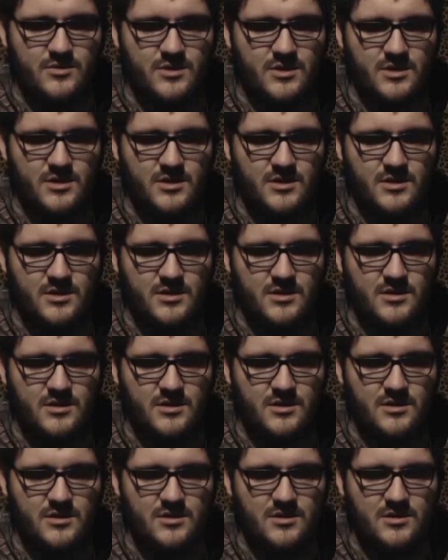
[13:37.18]
3.
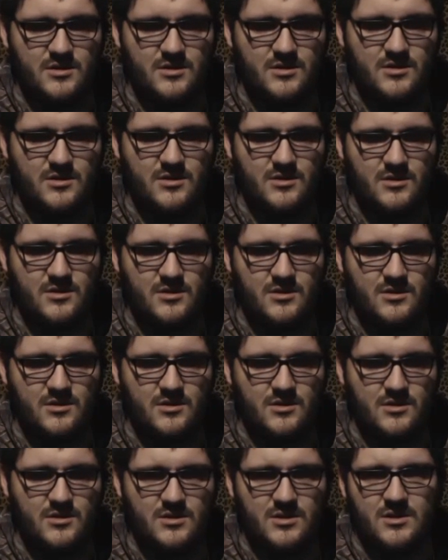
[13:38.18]

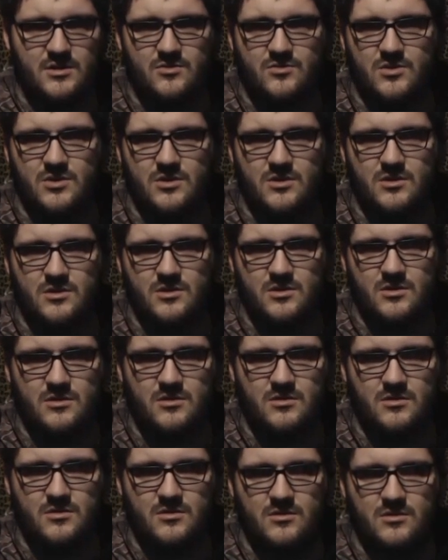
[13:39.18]
Let's see, 1,
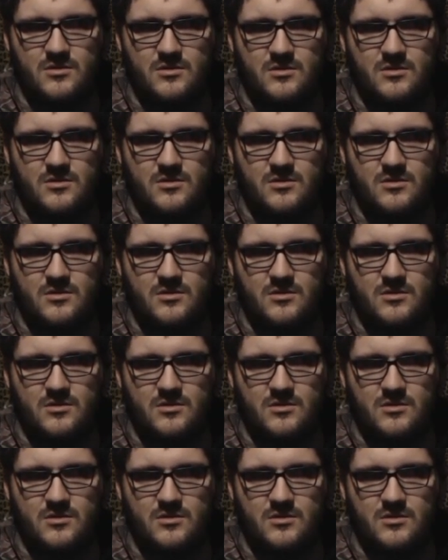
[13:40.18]
2,